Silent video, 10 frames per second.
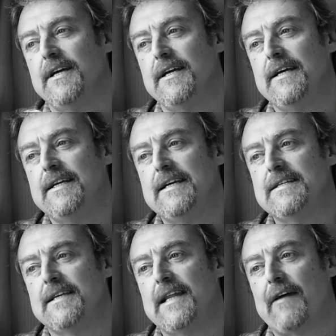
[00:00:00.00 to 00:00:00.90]

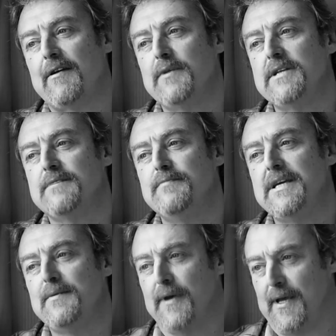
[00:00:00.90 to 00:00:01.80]
it's allowing me to
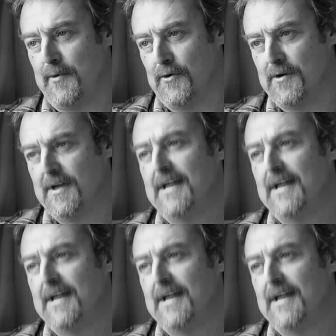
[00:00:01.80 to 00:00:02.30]
meet people,